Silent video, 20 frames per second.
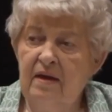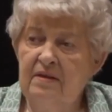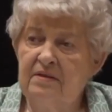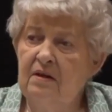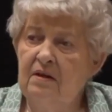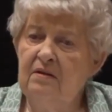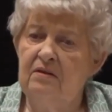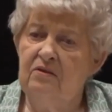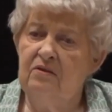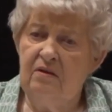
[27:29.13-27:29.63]

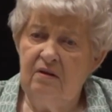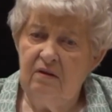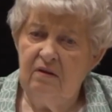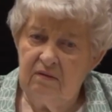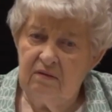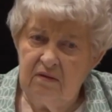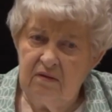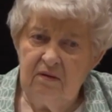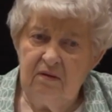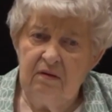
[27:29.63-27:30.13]
He said,
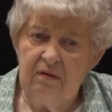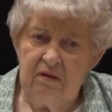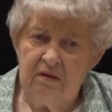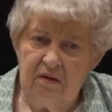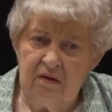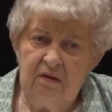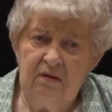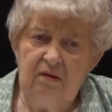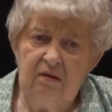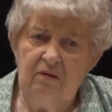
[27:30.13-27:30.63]

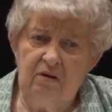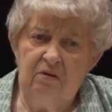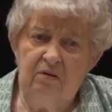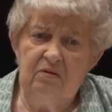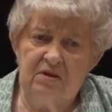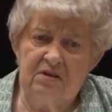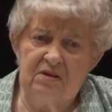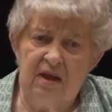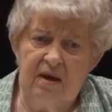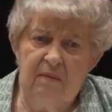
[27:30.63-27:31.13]
You
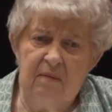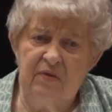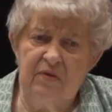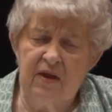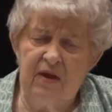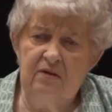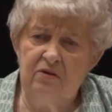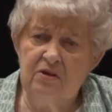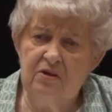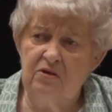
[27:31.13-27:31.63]
do the
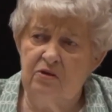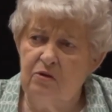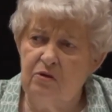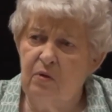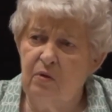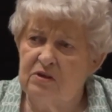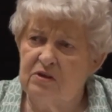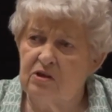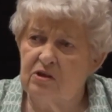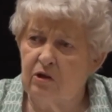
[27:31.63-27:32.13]
same thing,
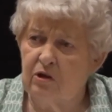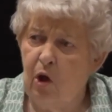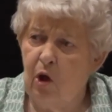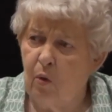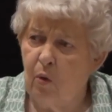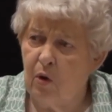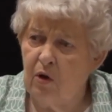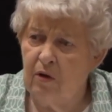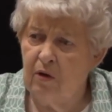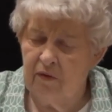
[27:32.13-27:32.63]
just do it
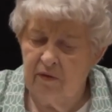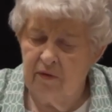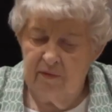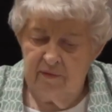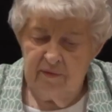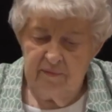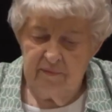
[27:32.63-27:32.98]
slower.